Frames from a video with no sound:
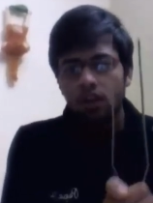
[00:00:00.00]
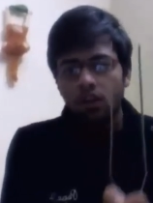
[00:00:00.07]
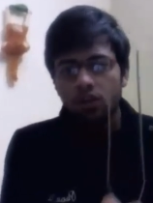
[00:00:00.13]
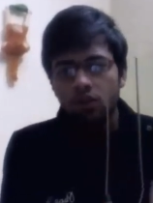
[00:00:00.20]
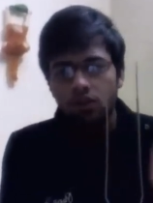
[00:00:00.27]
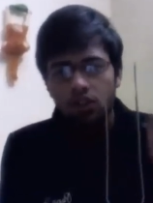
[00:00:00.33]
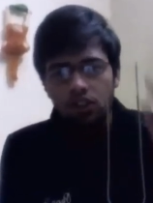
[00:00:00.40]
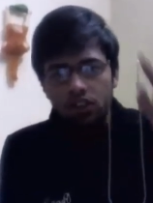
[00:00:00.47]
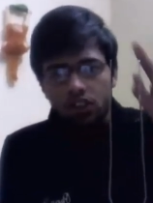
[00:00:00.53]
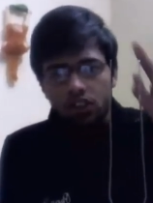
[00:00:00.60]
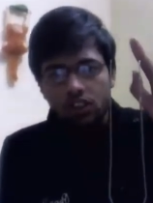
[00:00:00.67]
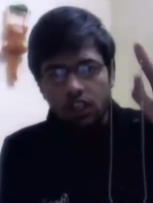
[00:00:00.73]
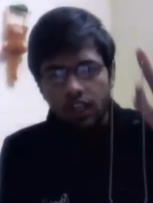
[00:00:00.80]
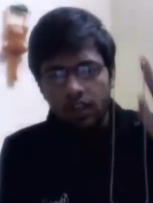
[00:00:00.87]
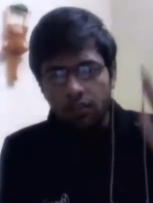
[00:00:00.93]
so this
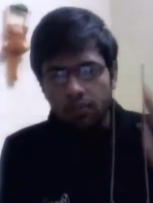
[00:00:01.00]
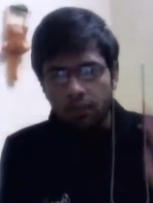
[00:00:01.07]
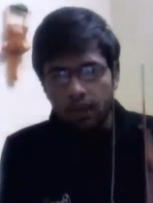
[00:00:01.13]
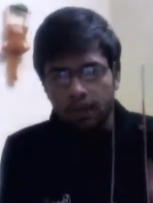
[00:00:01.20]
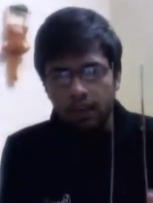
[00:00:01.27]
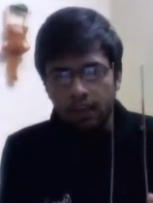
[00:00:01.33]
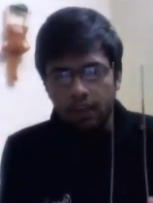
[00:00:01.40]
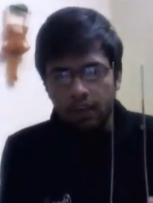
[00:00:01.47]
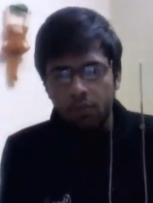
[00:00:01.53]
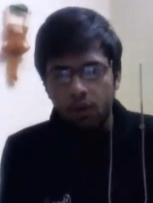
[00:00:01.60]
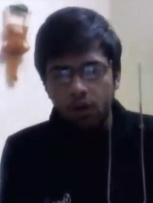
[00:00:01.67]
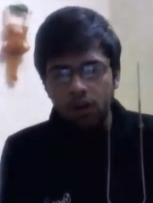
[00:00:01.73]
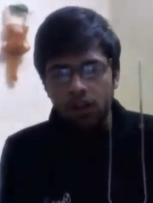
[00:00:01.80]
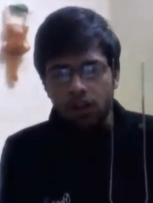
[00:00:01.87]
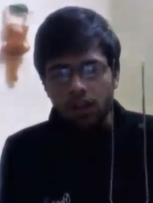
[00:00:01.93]
is a metallic
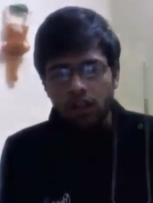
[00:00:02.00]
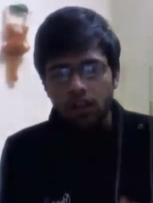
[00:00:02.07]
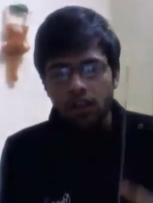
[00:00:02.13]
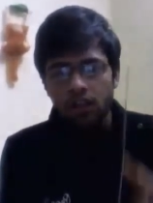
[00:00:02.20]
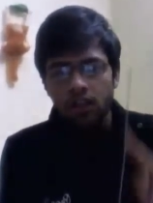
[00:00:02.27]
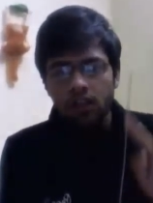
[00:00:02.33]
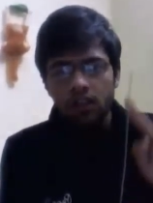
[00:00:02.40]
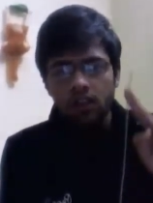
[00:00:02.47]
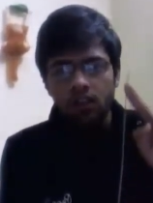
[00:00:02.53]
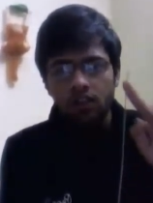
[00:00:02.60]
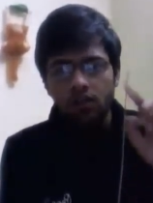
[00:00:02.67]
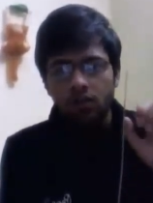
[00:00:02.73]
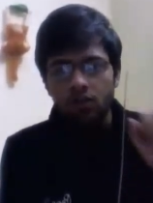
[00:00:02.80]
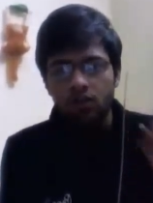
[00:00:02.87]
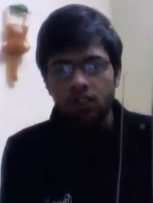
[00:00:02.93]
body in
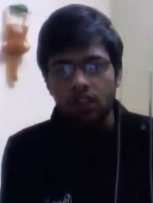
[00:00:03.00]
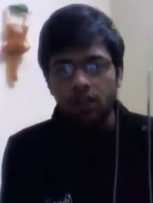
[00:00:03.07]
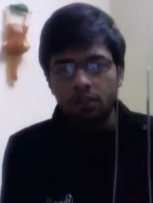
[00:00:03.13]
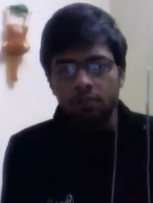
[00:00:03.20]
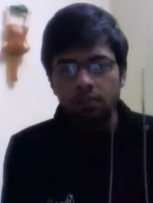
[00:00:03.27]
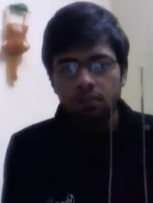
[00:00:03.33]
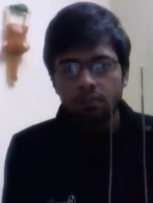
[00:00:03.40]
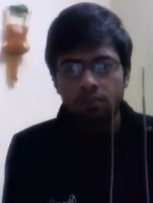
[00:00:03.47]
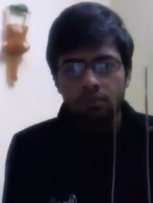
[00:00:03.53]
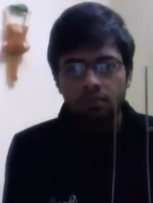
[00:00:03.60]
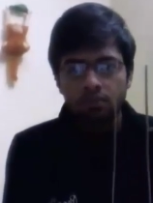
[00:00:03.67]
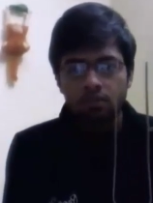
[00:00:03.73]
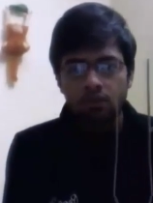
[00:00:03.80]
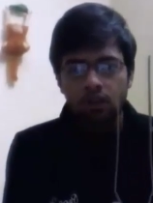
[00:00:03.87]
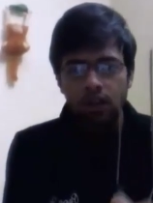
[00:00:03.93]
U shape
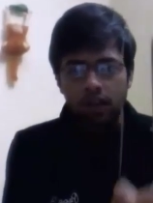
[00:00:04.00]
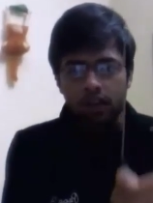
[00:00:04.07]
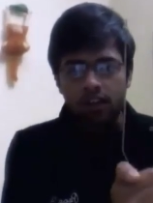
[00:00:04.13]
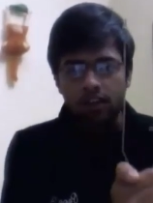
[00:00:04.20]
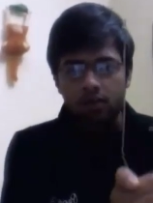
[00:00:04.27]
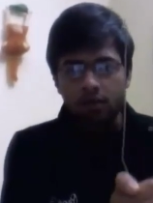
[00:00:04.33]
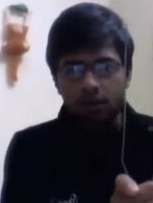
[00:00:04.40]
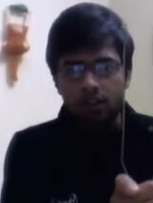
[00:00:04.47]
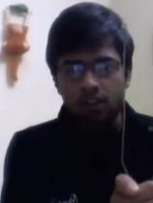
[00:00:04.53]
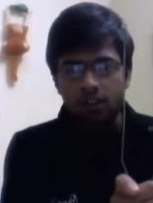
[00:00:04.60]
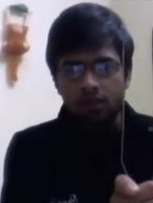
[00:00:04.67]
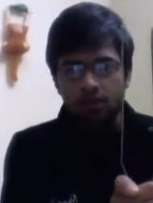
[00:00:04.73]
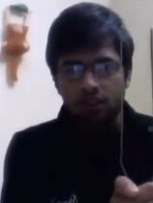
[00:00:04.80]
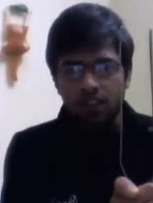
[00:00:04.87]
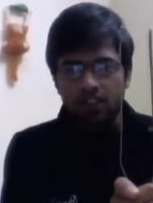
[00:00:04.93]
a little bit
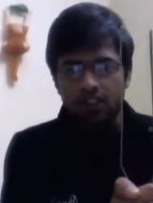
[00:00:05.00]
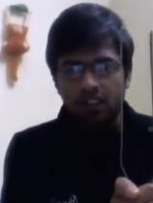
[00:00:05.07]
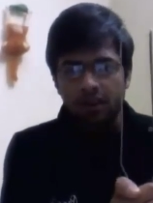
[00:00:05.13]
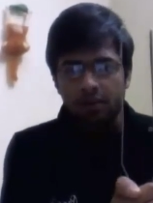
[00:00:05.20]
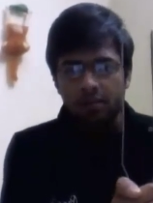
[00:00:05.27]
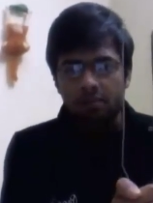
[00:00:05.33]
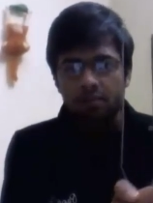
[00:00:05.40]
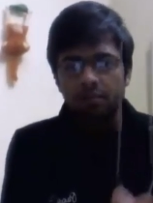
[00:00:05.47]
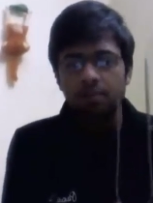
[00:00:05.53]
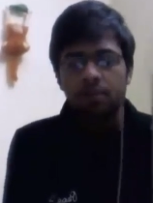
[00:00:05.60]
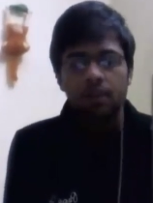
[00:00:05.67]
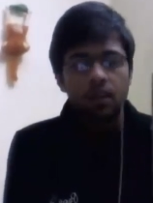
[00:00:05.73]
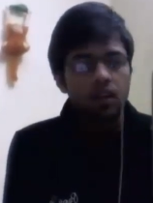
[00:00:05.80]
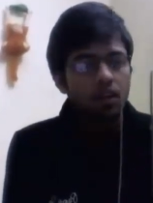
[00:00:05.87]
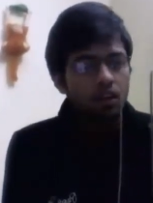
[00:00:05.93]
in V shape
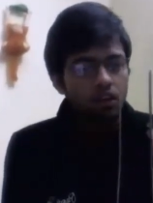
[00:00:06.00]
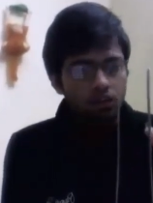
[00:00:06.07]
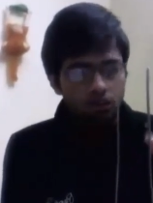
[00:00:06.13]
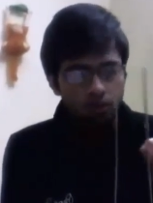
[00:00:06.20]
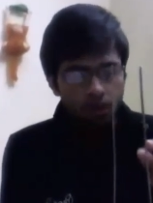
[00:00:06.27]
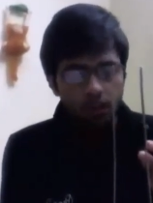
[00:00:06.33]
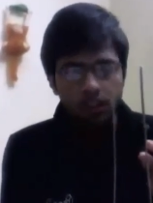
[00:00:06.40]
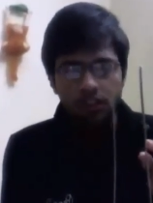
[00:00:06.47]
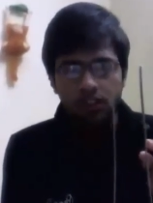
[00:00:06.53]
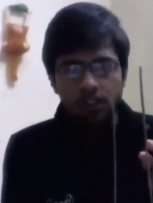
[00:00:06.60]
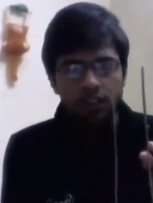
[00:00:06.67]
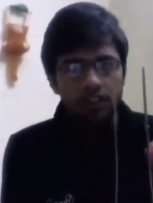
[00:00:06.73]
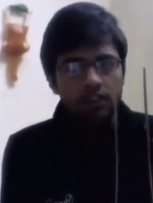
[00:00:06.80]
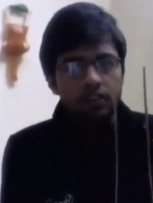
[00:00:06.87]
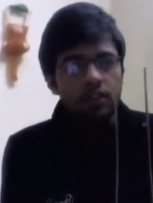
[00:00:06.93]
so what is
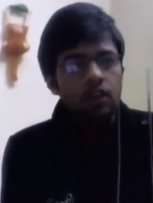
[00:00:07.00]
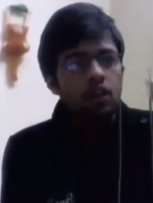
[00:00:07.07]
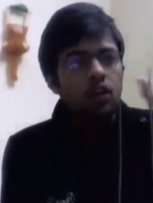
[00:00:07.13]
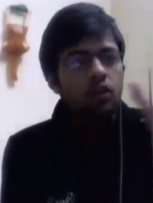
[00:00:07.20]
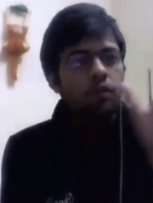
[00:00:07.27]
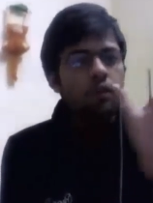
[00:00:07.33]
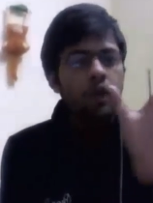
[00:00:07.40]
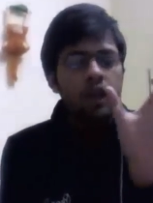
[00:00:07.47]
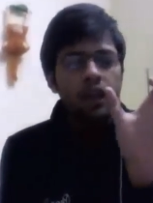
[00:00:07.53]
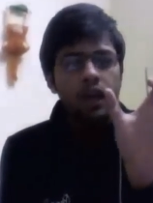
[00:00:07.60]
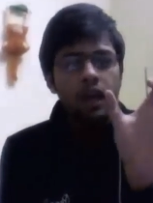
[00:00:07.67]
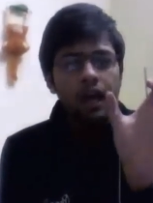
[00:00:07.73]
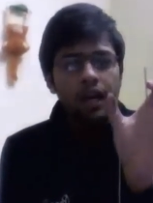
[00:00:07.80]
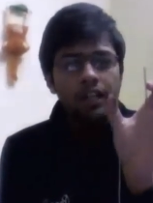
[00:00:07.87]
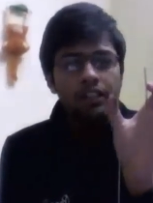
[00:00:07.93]
this where
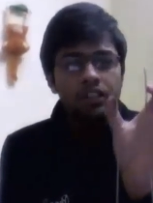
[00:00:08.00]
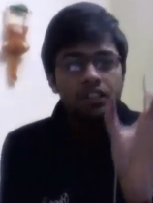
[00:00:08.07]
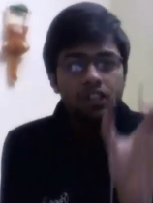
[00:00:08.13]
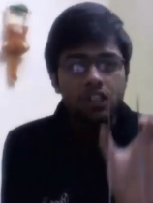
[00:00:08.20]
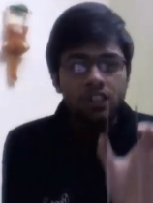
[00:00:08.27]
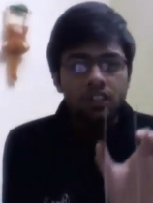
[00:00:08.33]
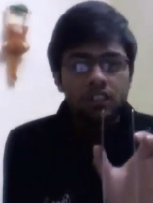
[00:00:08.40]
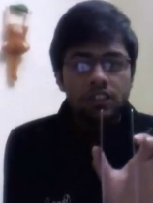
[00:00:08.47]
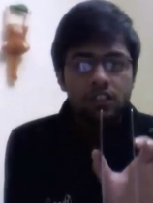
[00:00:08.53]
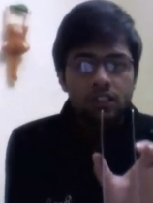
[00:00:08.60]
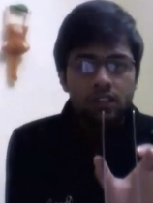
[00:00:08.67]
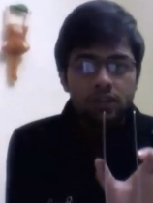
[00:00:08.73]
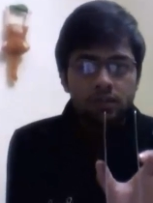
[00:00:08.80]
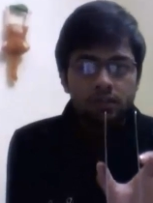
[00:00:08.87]
I just